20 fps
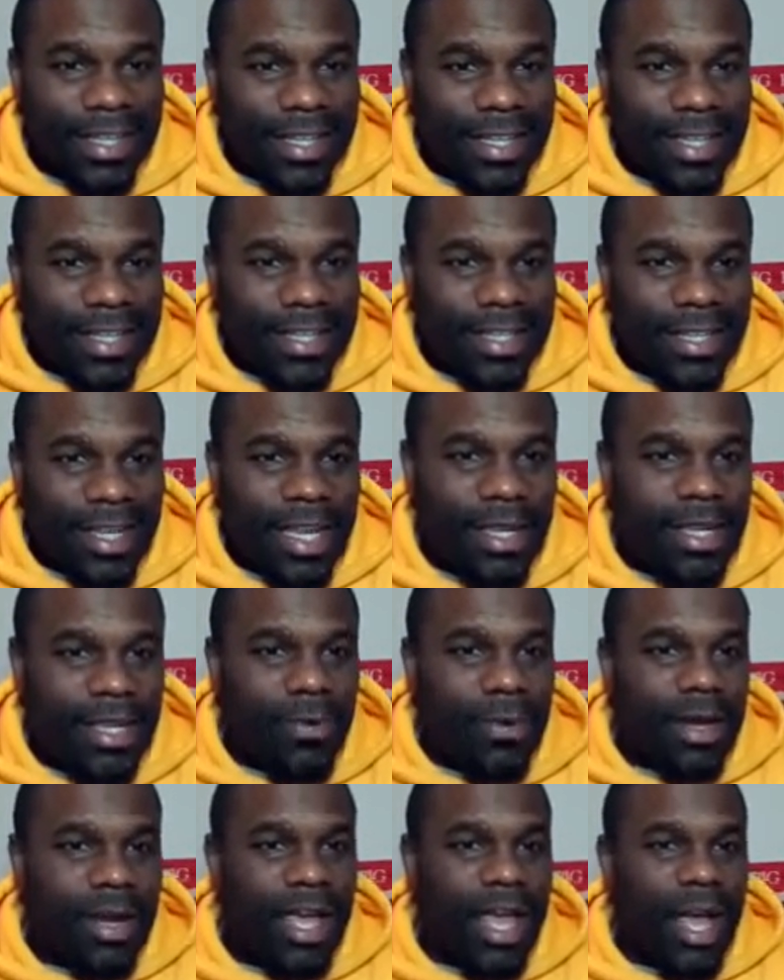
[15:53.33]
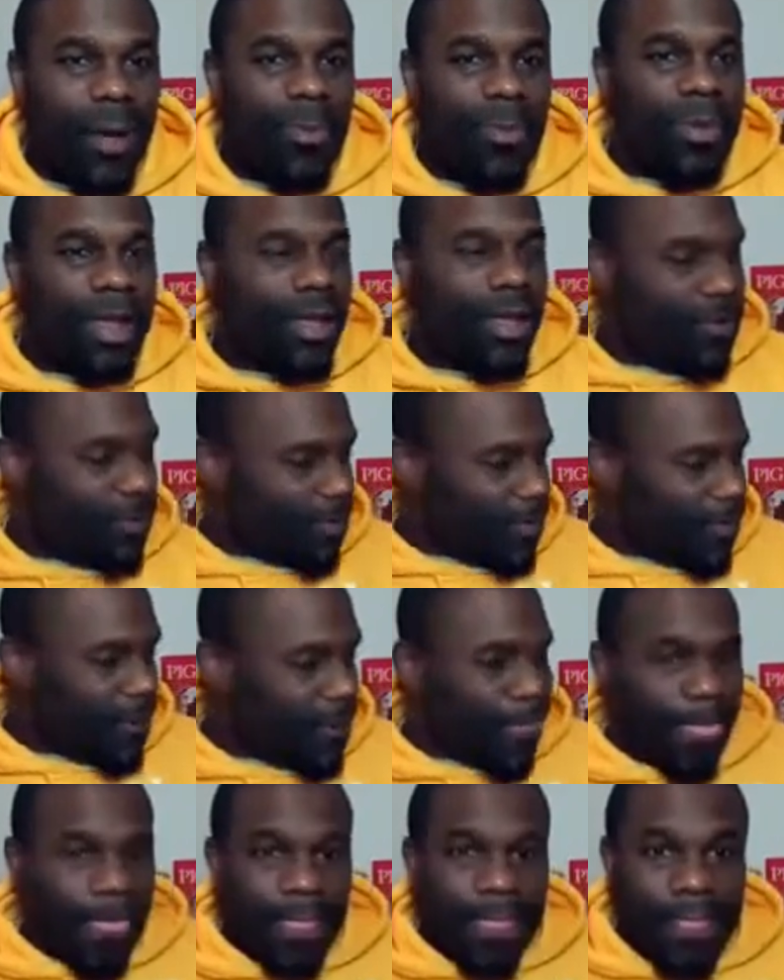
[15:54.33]
Layla, you want to help him out?
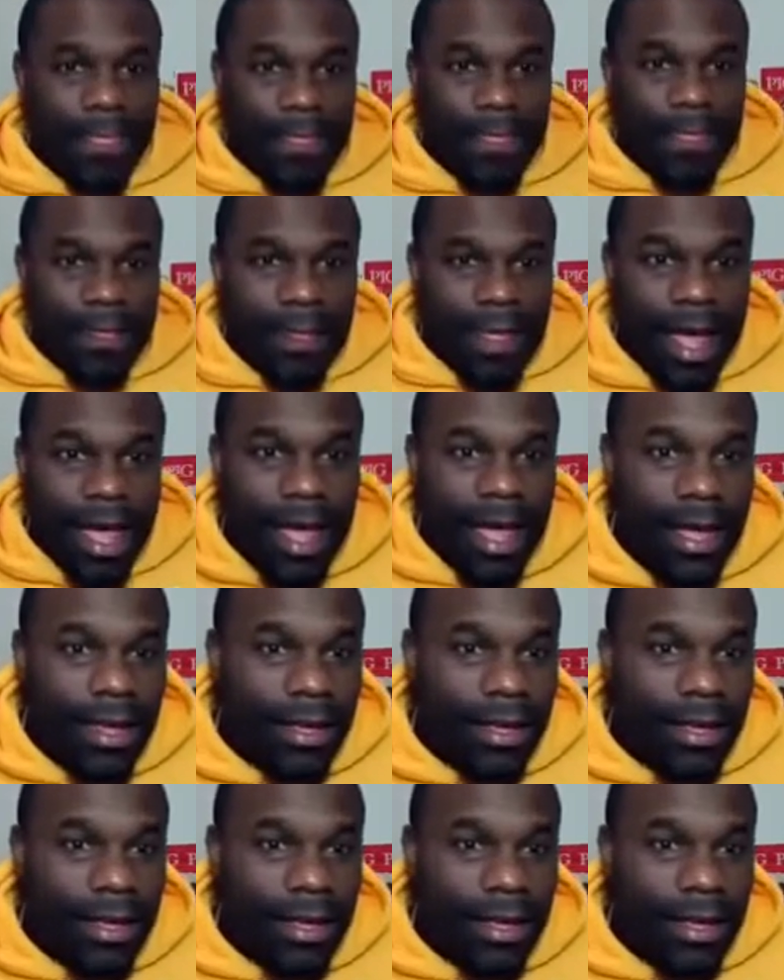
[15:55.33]
Huh?